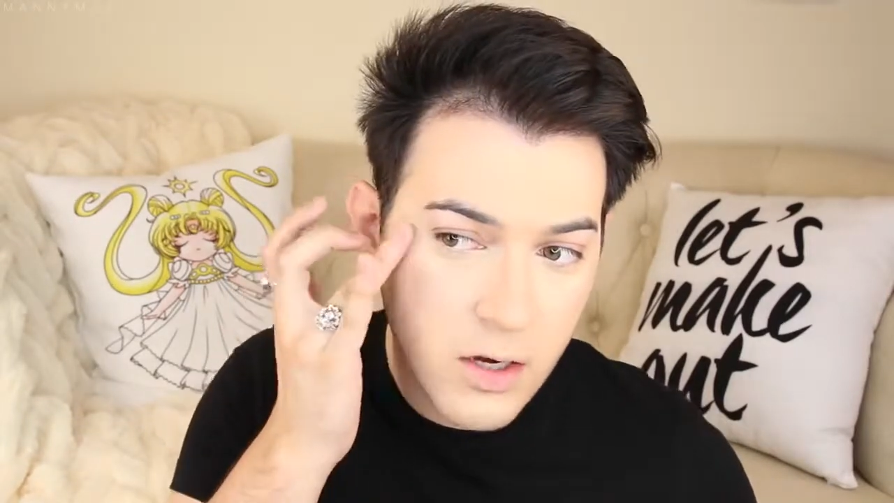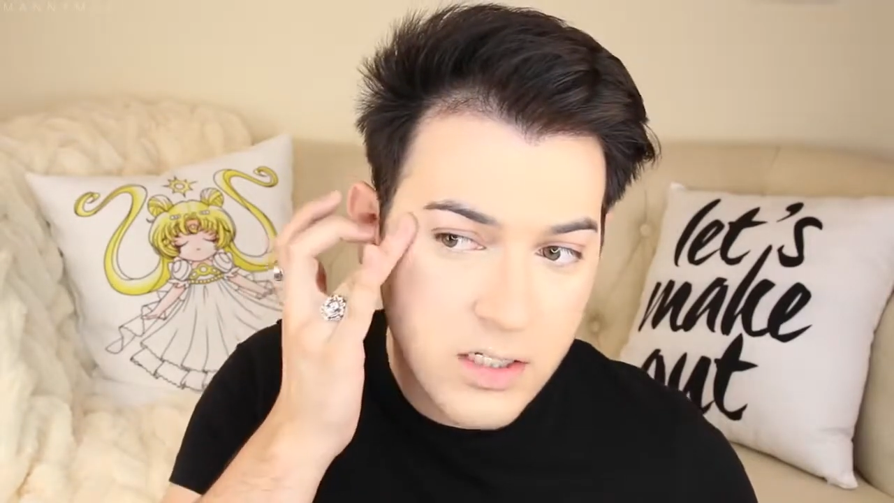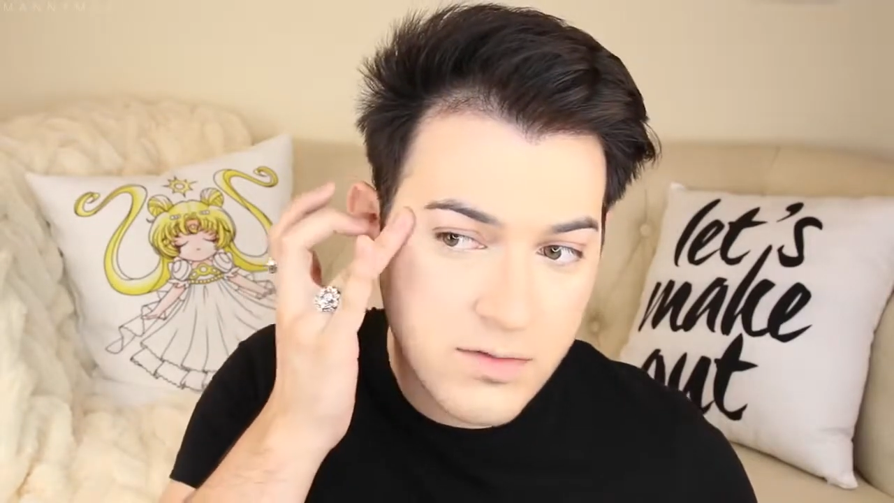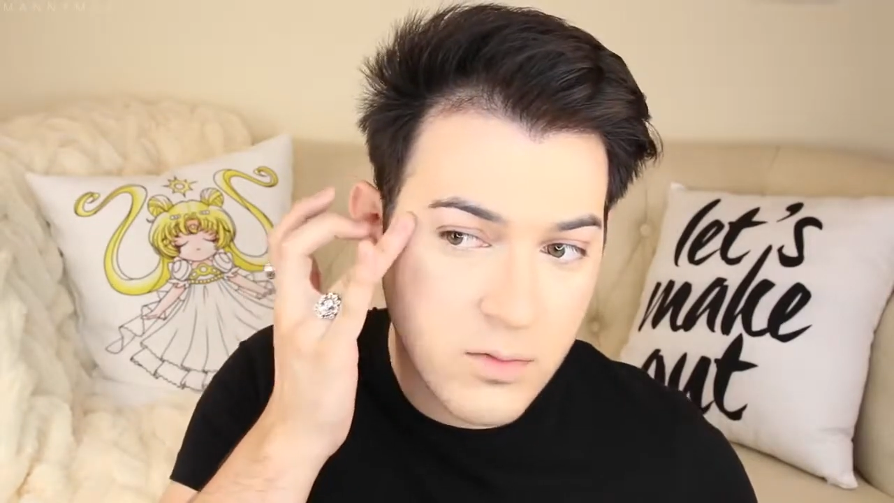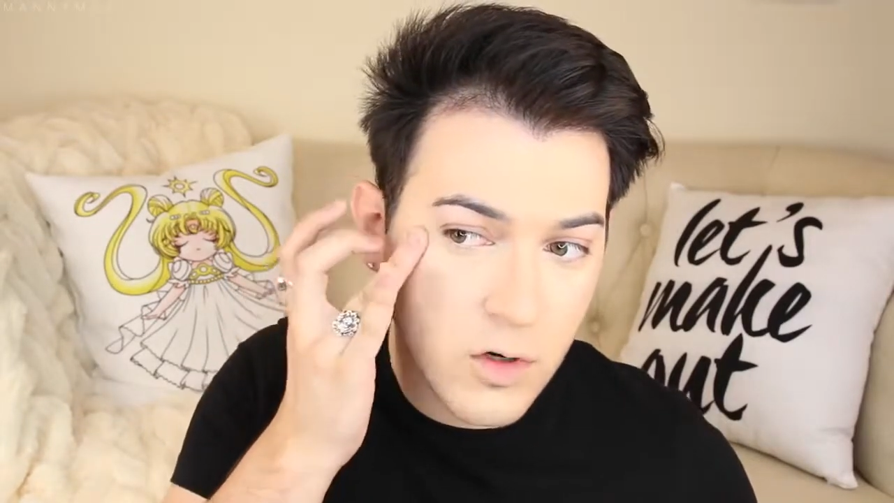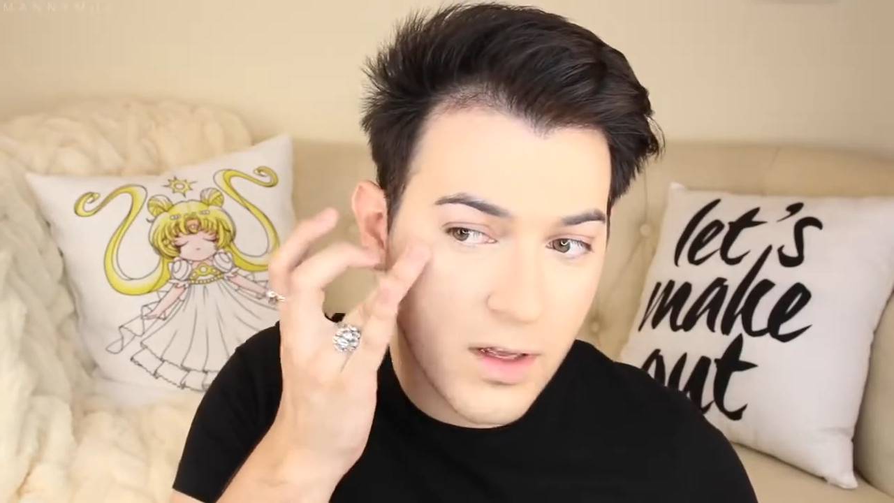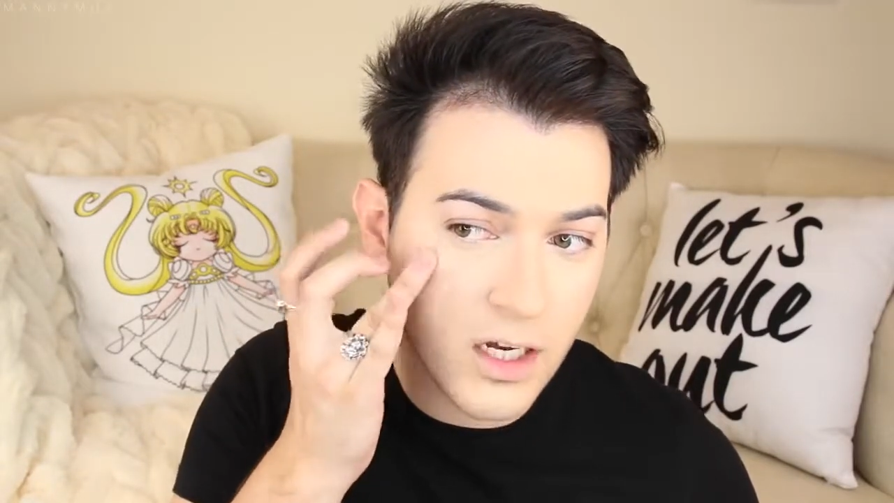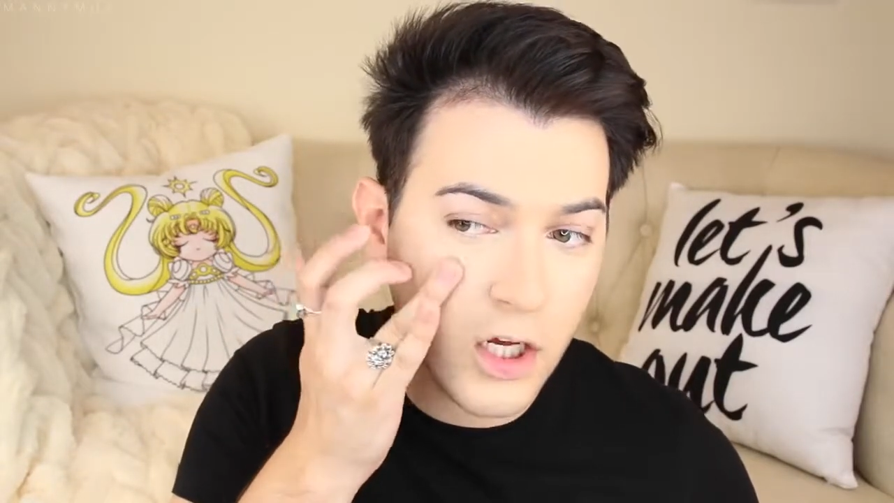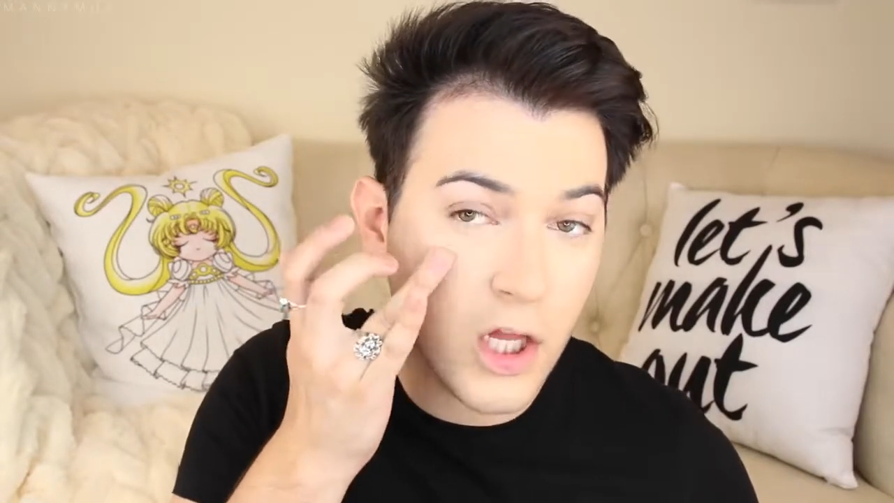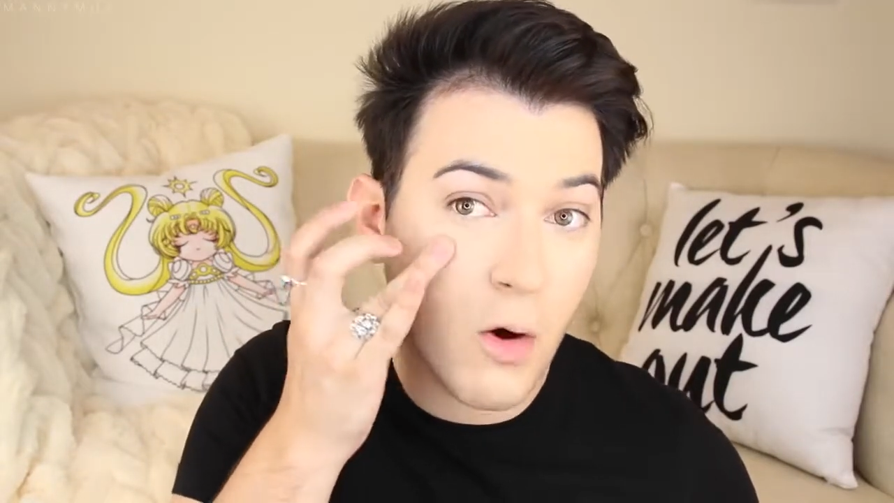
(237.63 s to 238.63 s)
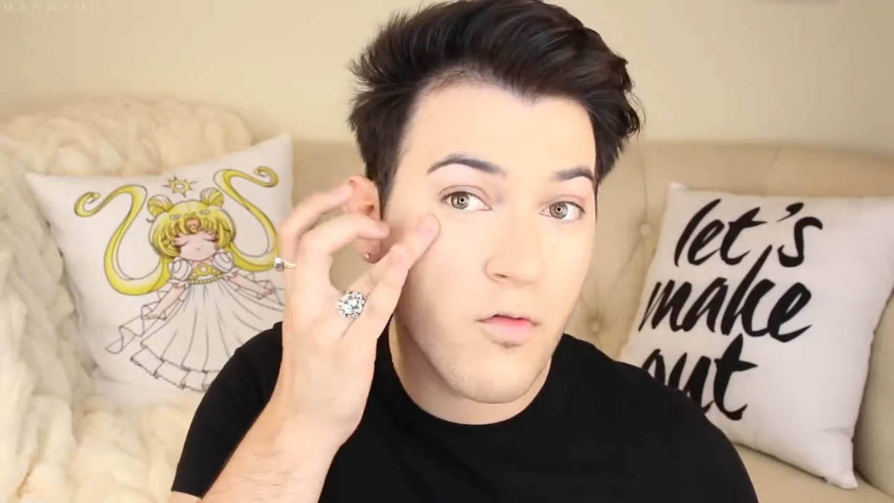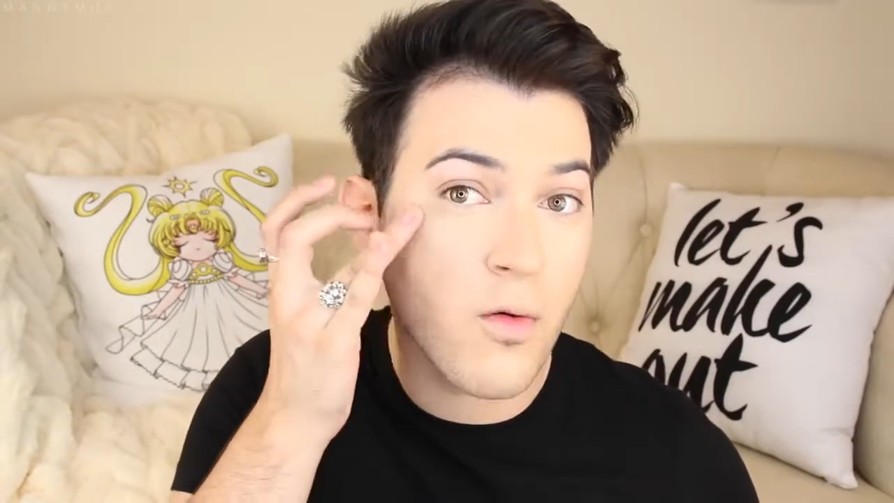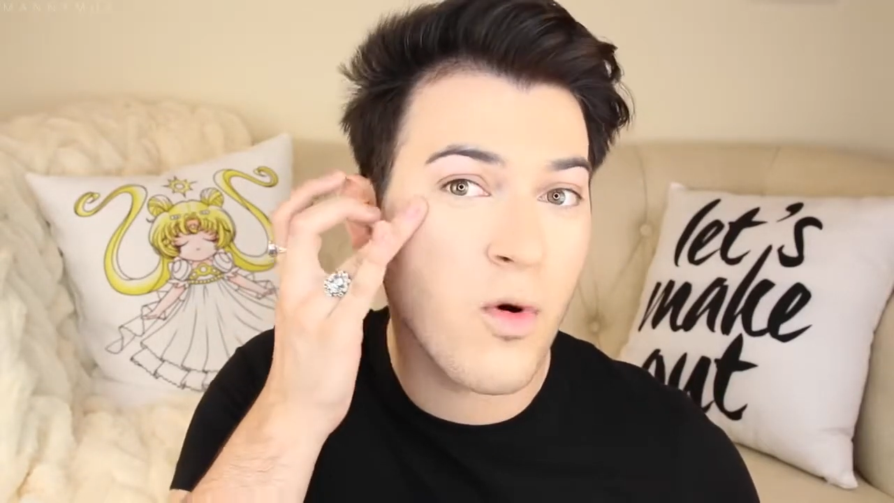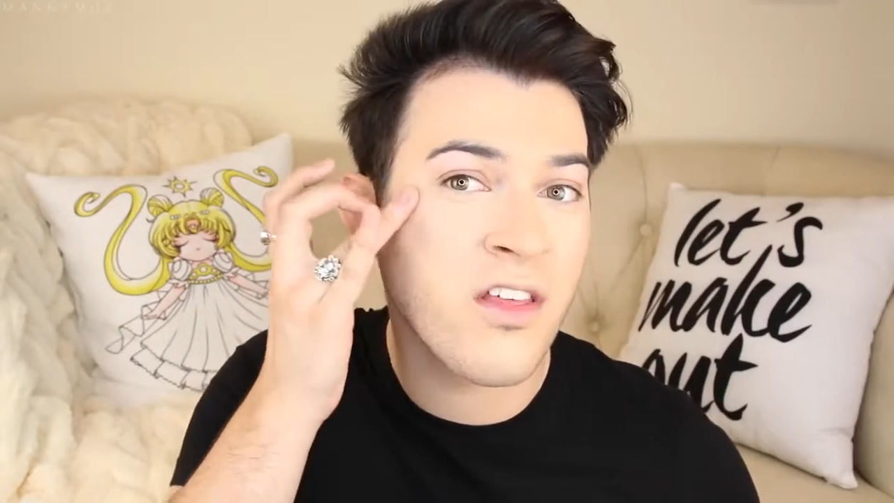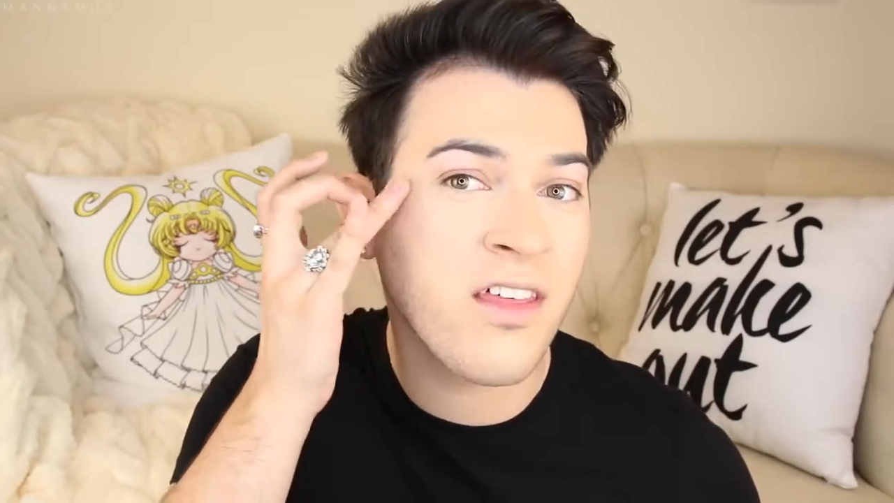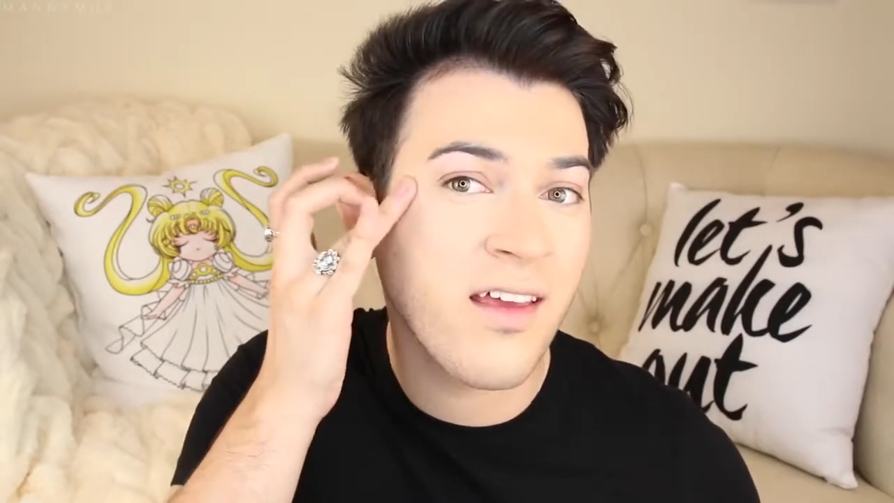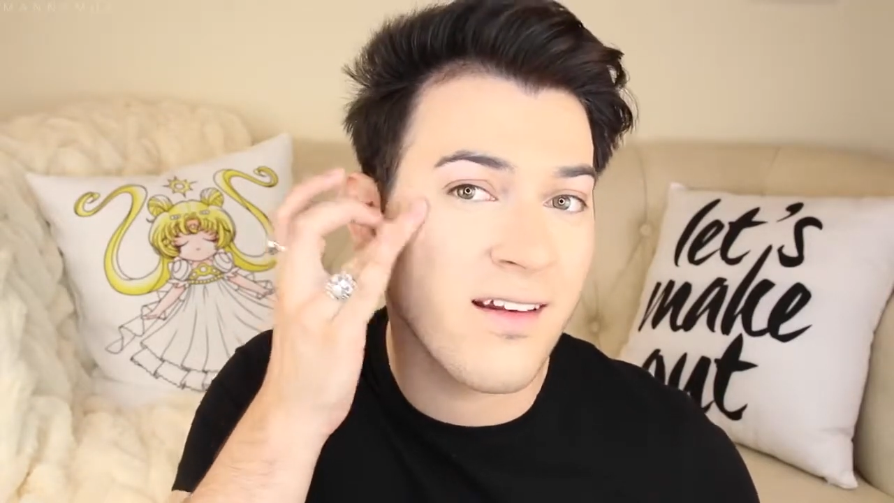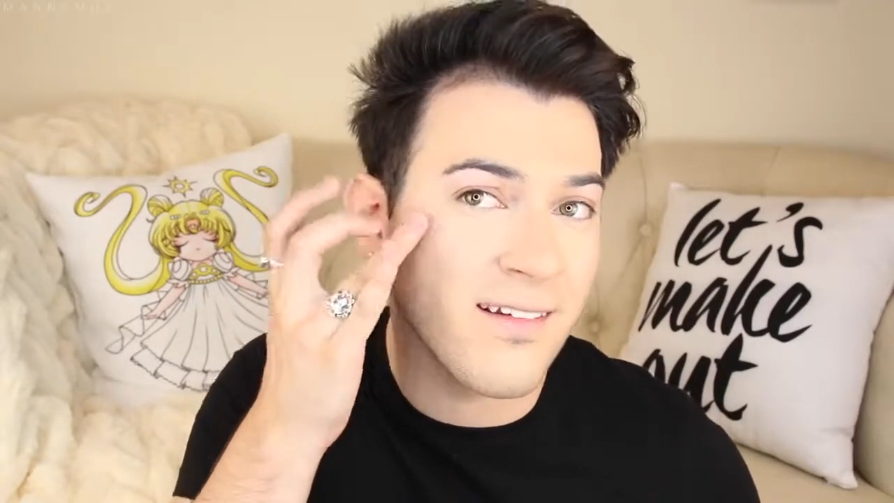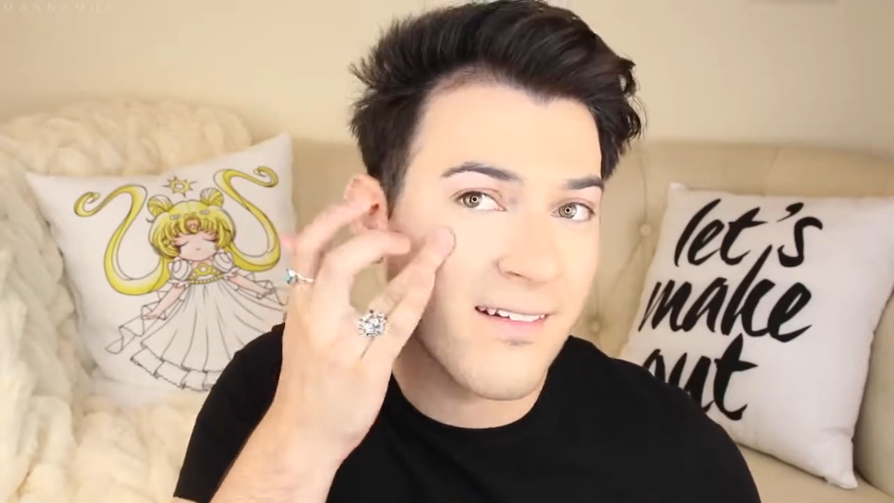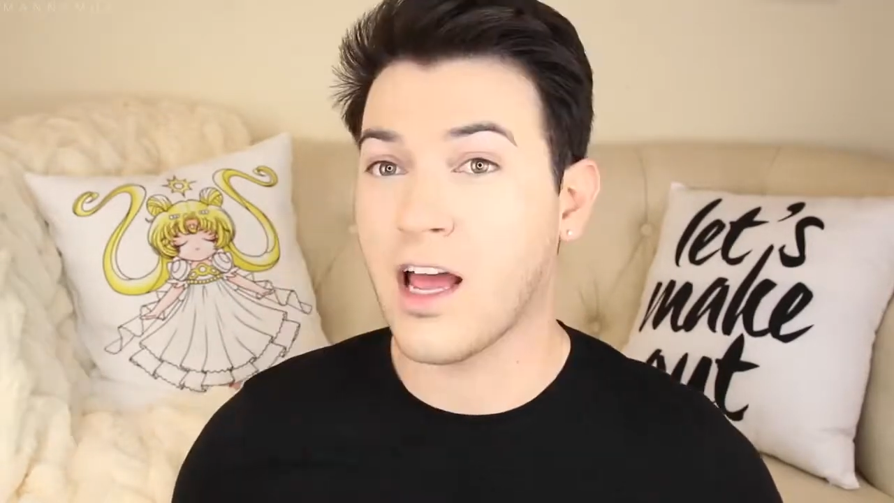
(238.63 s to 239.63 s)
It just gives you more like a glow from
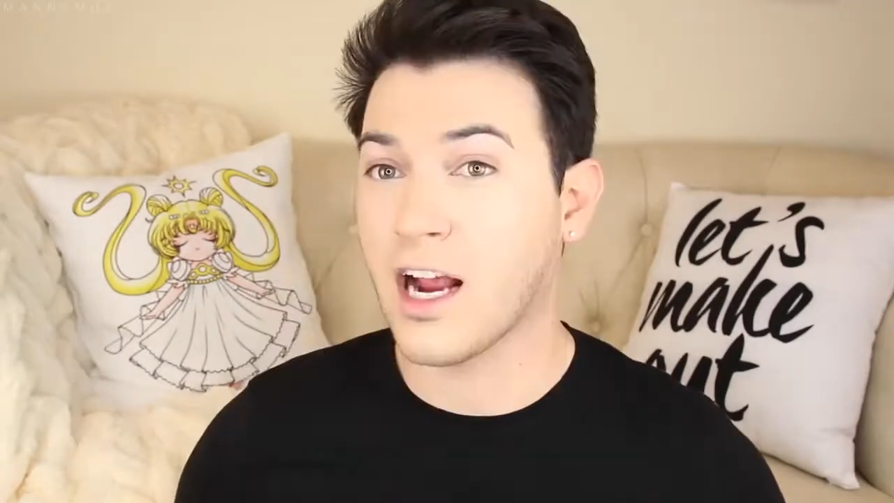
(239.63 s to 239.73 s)
within.